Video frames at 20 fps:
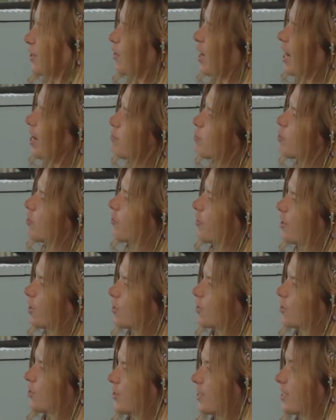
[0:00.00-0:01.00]
I more
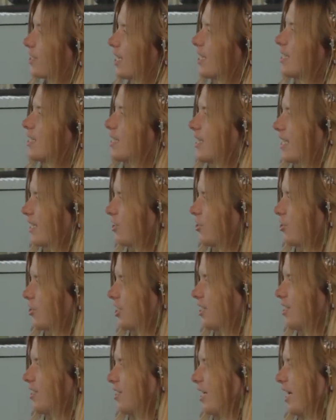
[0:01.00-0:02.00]
focus on
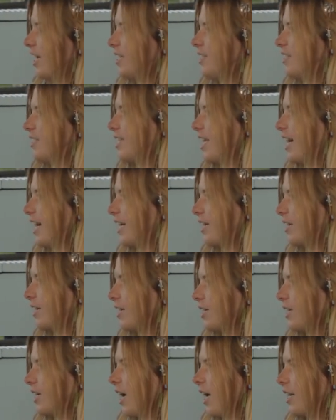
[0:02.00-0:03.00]
sensation, and I
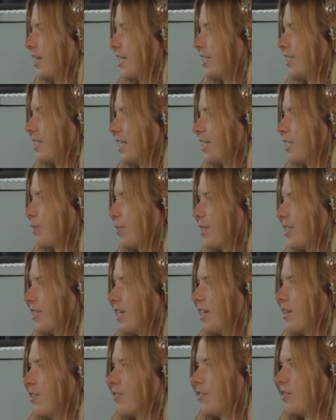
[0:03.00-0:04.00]
say to
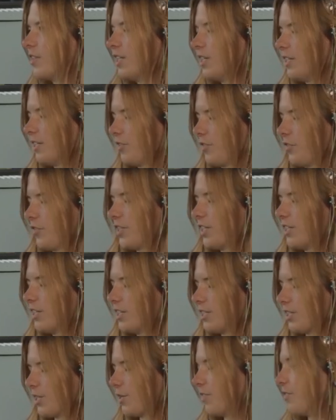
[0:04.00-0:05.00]
myself,
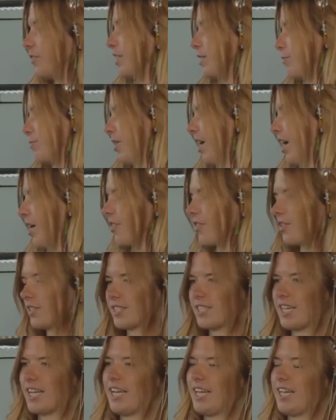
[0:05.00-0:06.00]
feel, so if it's breath,
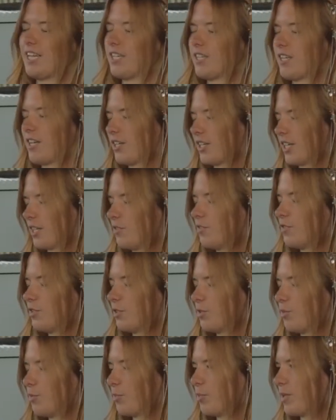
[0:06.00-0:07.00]
say, okay,
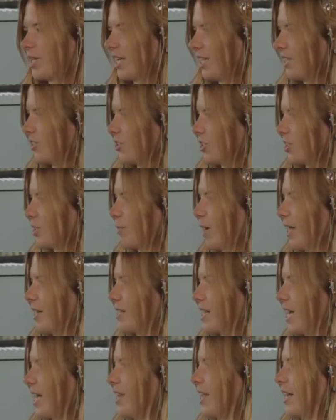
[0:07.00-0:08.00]
feel the rib cage
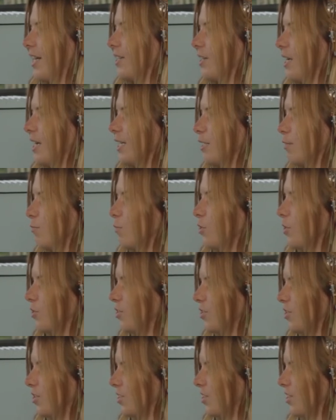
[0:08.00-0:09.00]
expand, and then it's
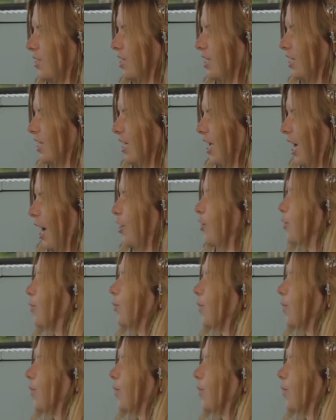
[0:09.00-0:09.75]
more just an